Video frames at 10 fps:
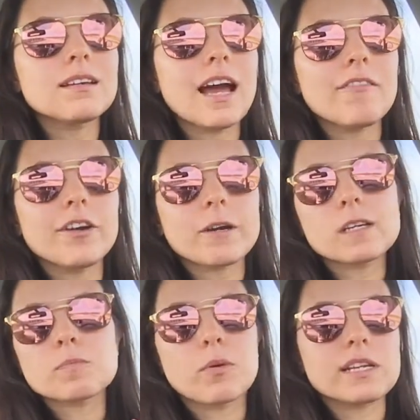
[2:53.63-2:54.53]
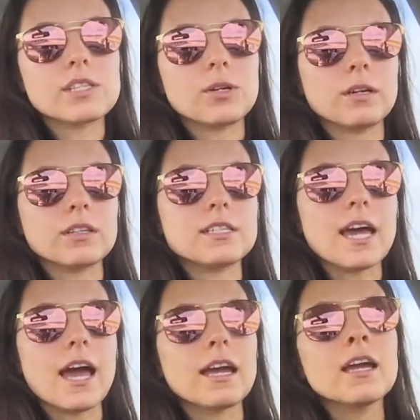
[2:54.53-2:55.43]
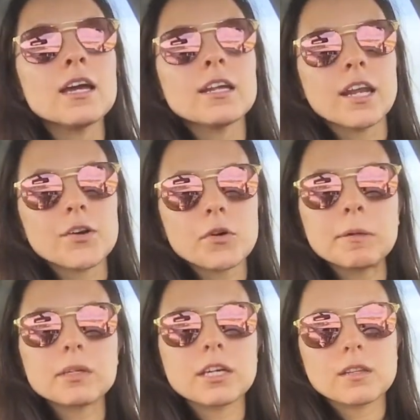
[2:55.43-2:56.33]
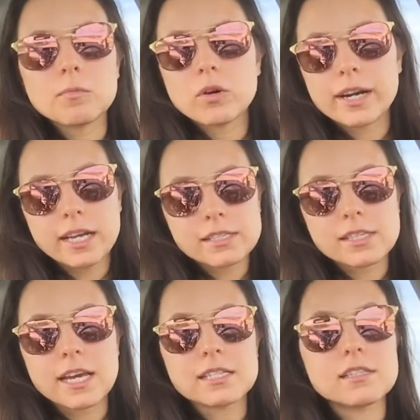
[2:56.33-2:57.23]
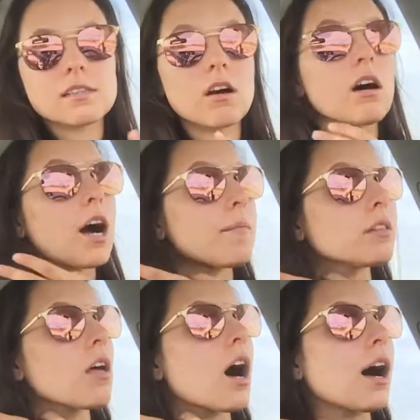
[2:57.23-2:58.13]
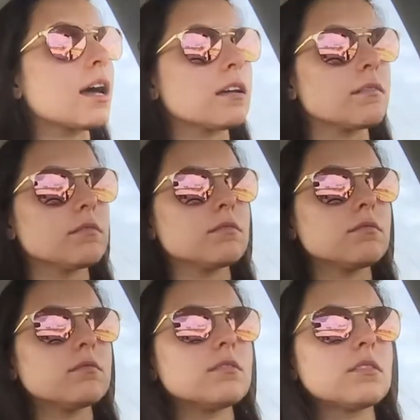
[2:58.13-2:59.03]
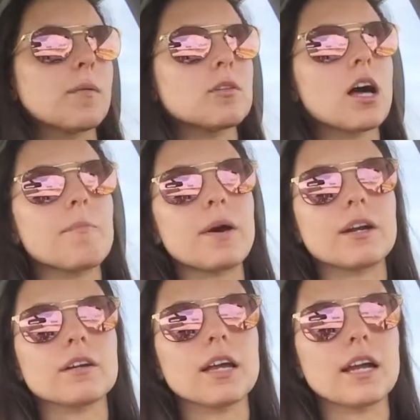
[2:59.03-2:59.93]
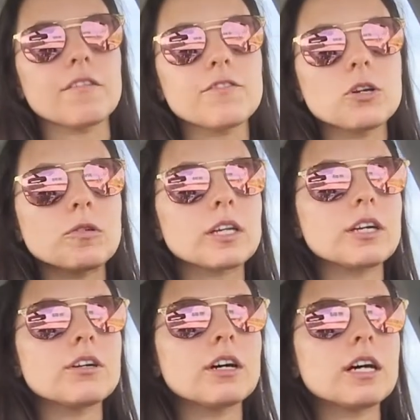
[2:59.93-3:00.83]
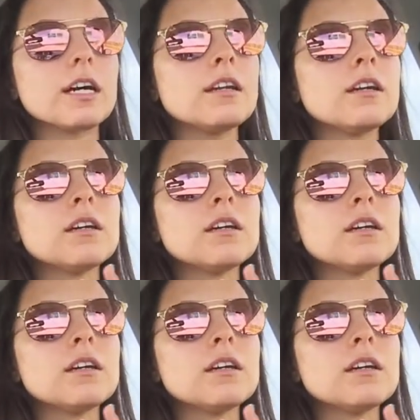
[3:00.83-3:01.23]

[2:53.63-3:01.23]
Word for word: at various points during the day. Now normally in the mornings it's I'm a lot I'm a lot better, like, I feel really good,